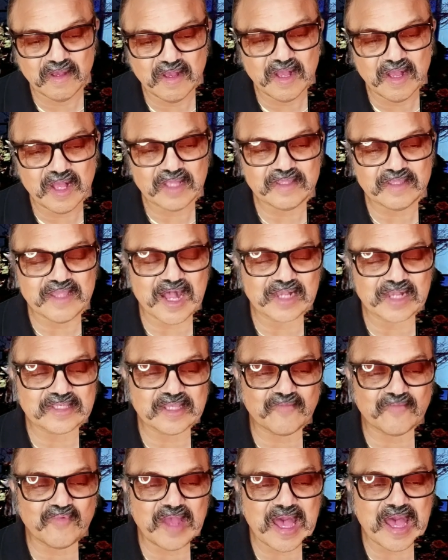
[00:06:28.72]
Next
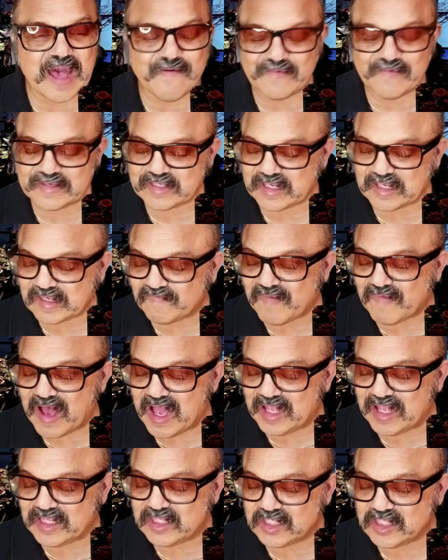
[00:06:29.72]
up we have is the
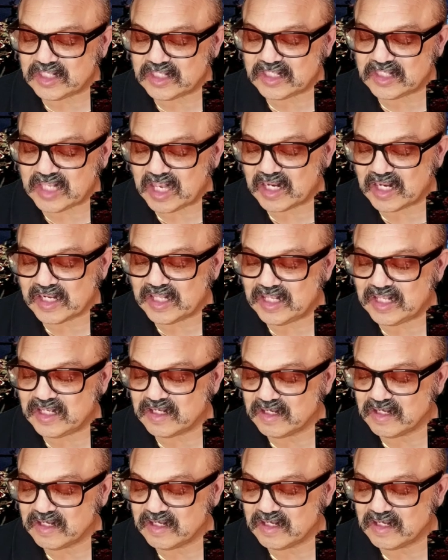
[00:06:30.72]
spine-tingling